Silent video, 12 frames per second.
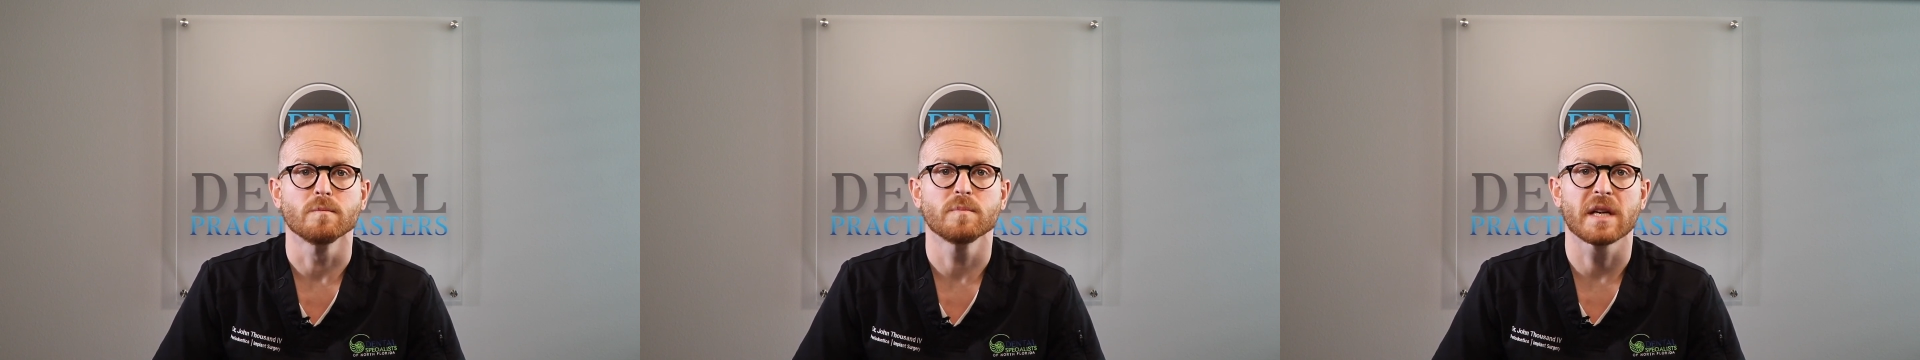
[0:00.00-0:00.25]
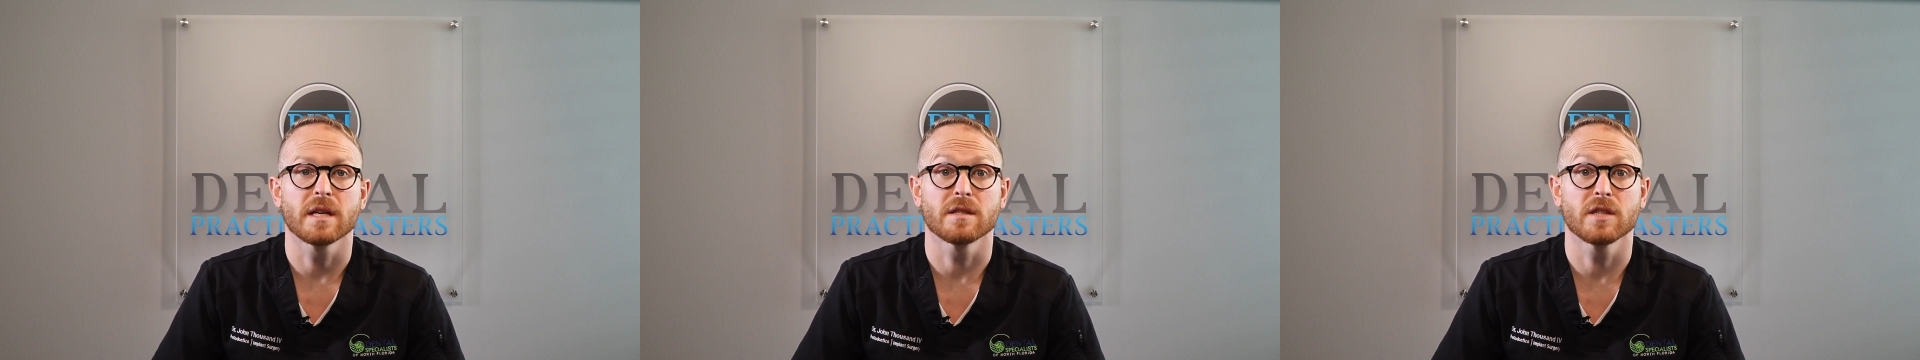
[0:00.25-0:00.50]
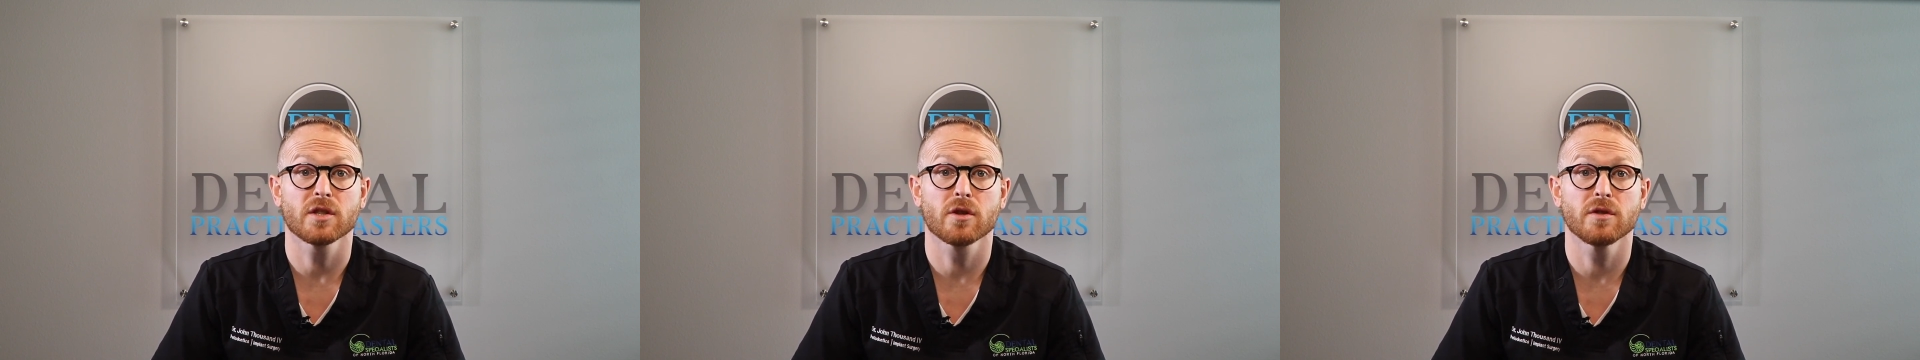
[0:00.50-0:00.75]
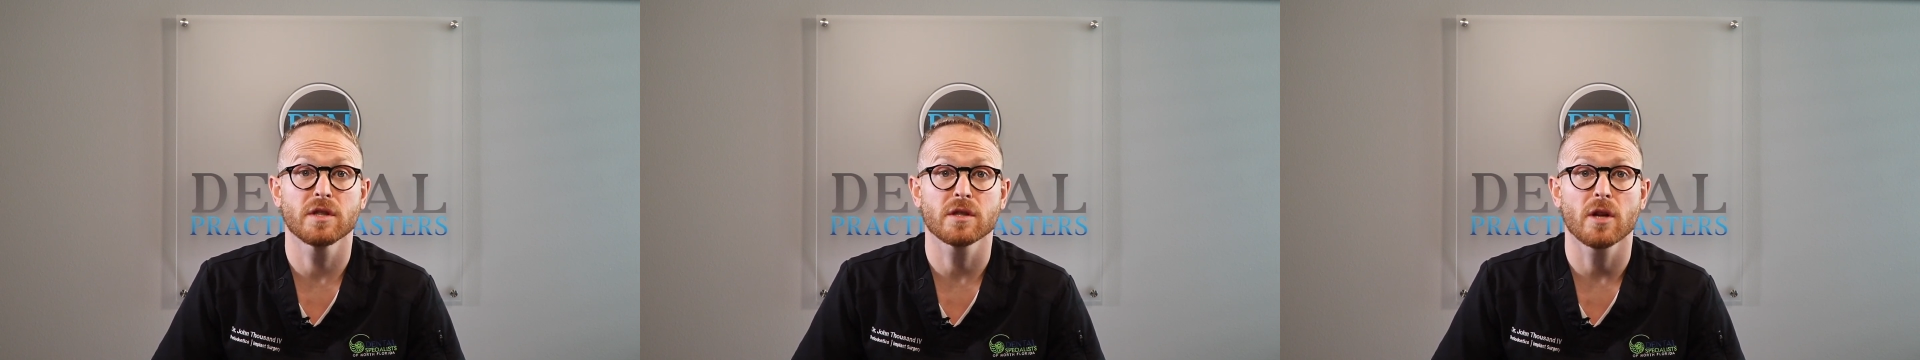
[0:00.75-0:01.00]
because this
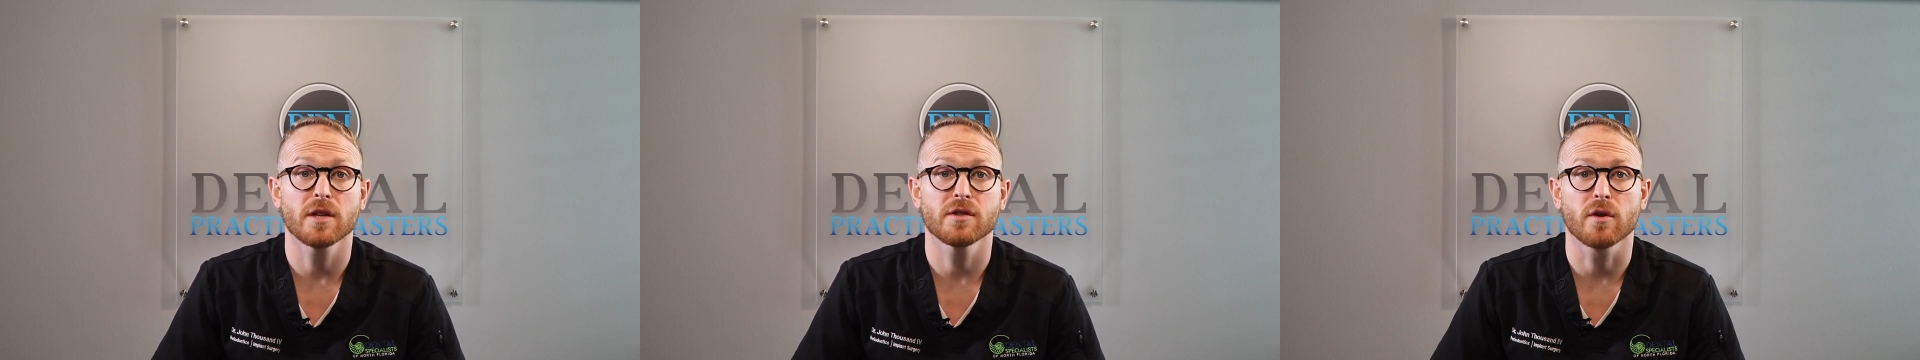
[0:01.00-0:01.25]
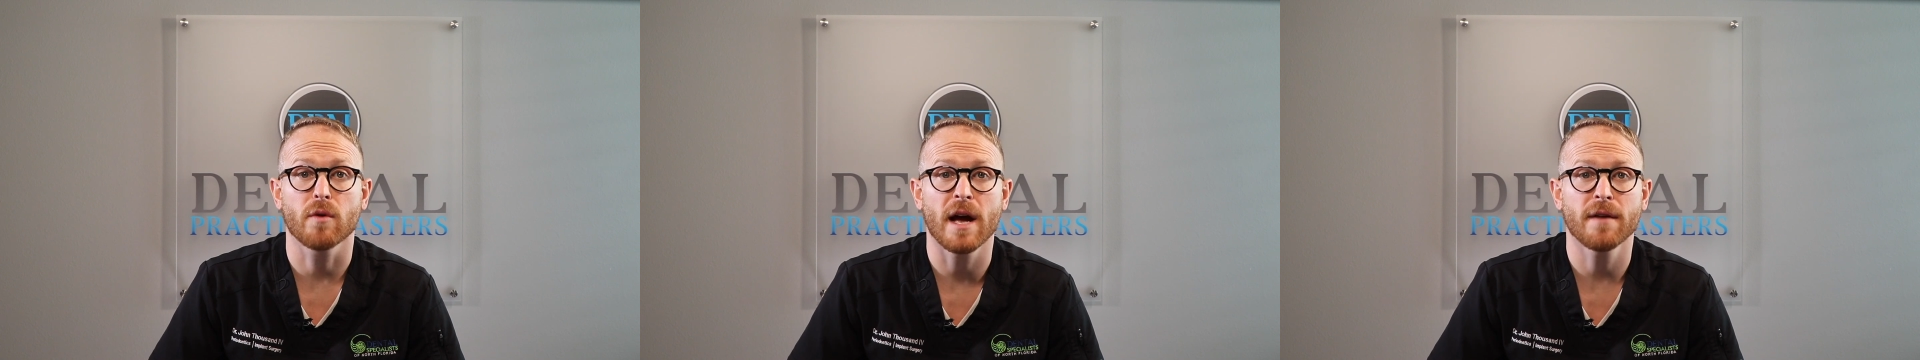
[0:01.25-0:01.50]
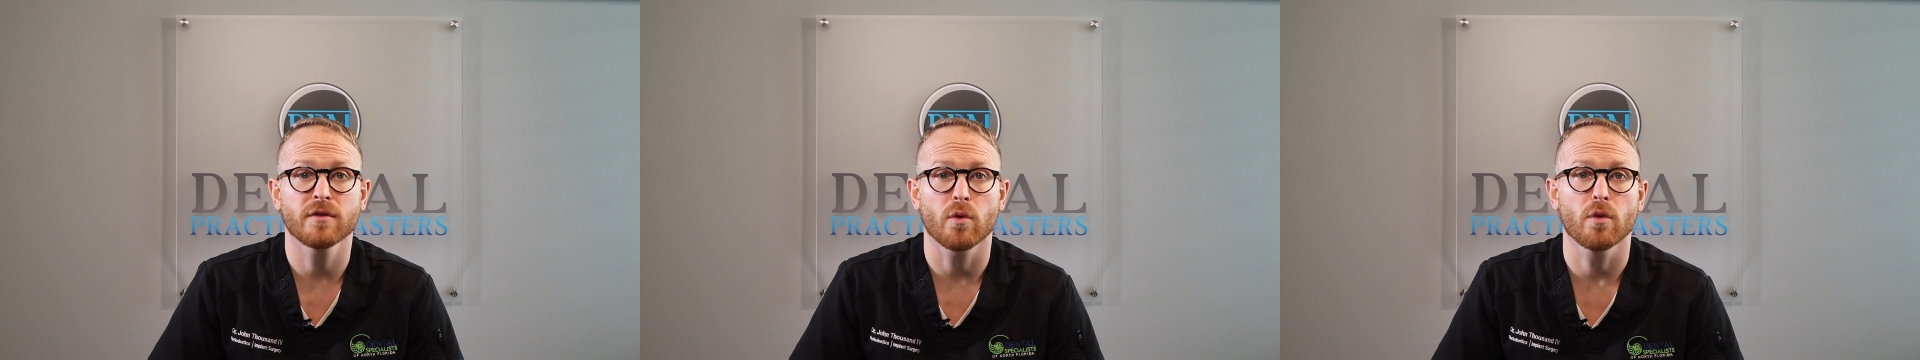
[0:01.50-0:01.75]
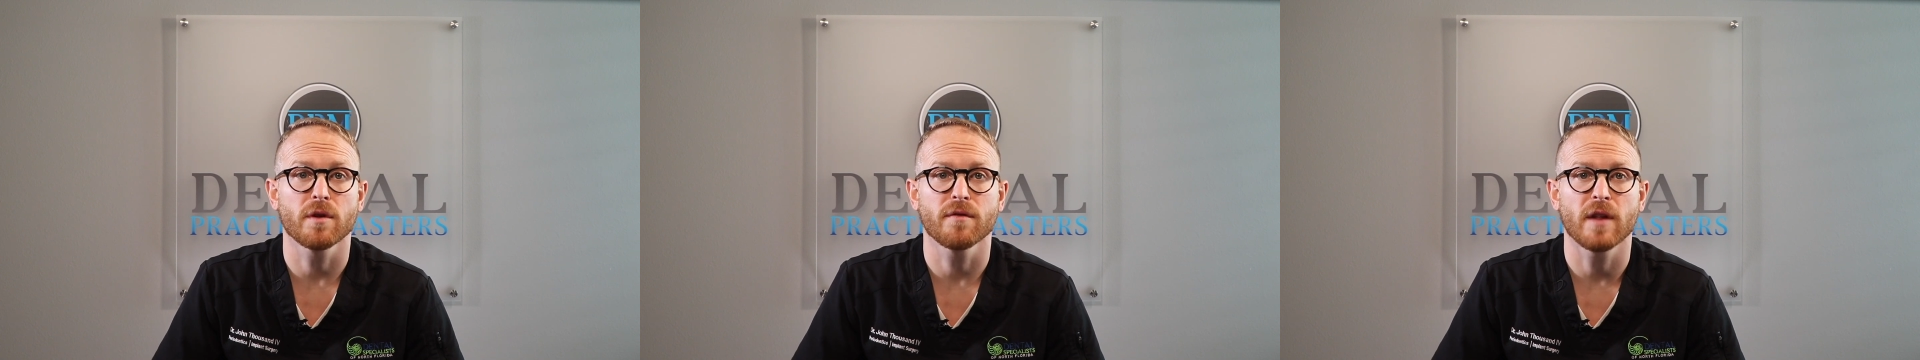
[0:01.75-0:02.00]
could dislodge the graft
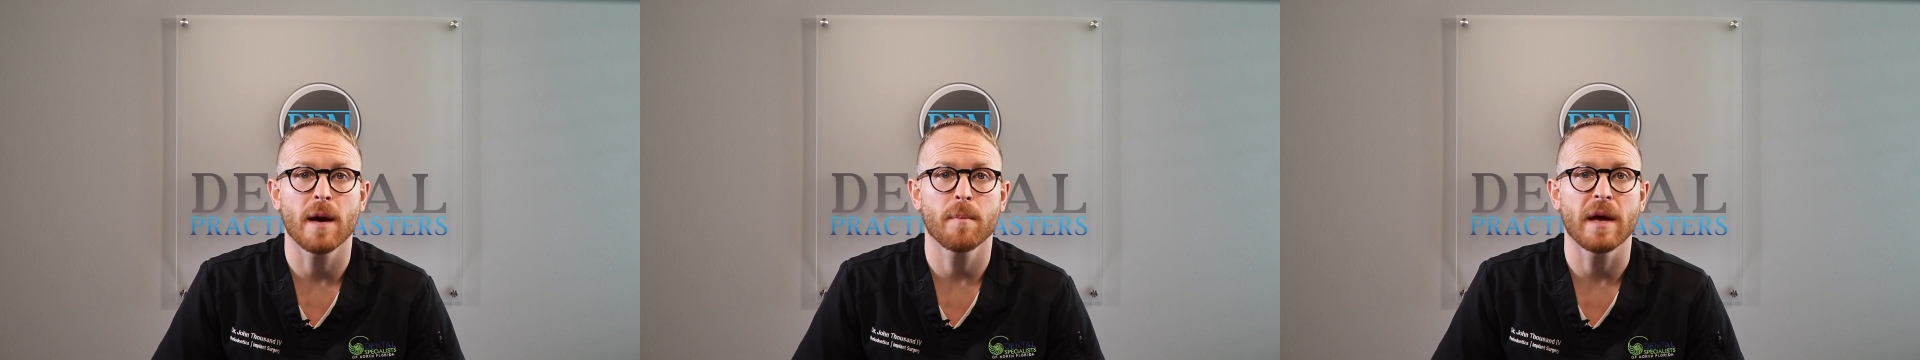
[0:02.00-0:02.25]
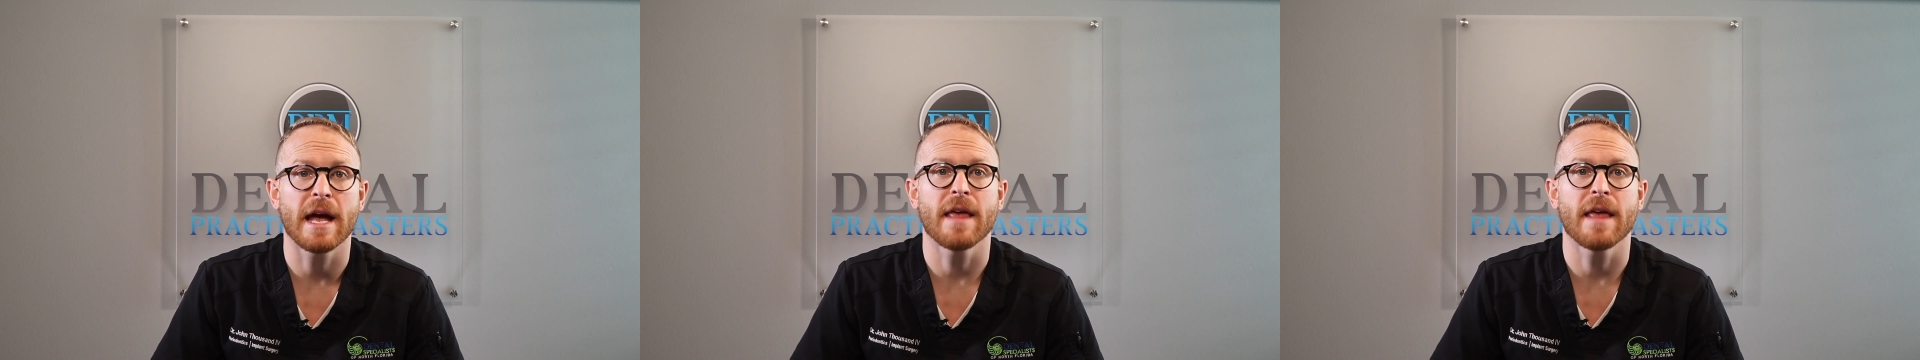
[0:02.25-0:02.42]
or the flap,